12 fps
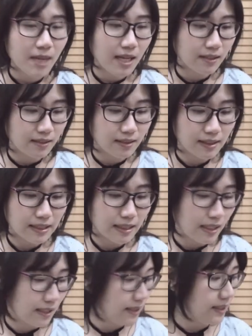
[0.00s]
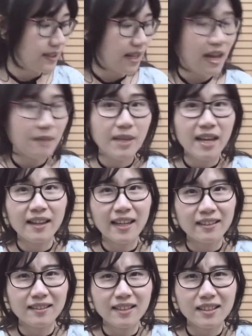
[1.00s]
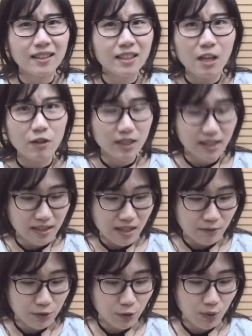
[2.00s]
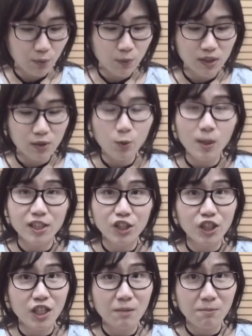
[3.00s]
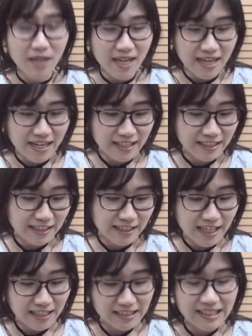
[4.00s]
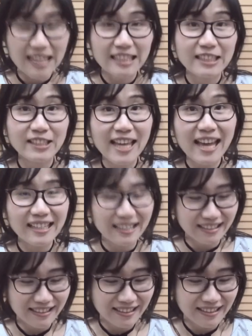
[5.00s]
But this time they had like a discount and stuff, so it was quite cheap, and I decided to get it.